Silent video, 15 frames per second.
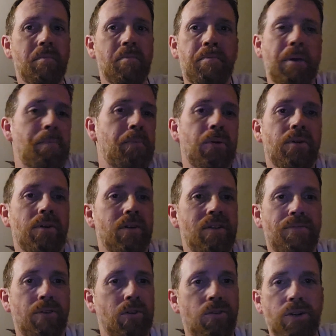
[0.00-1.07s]
People are
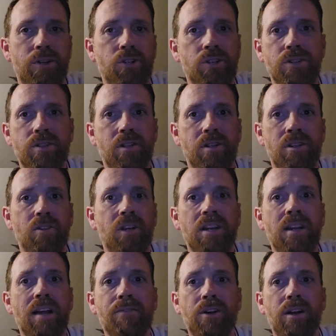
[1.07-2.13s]
different creatures, and you
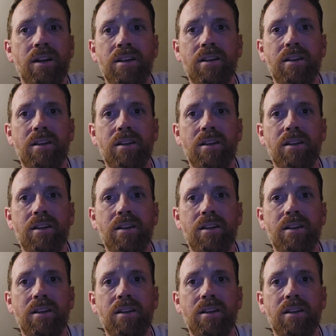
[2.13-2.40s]
can never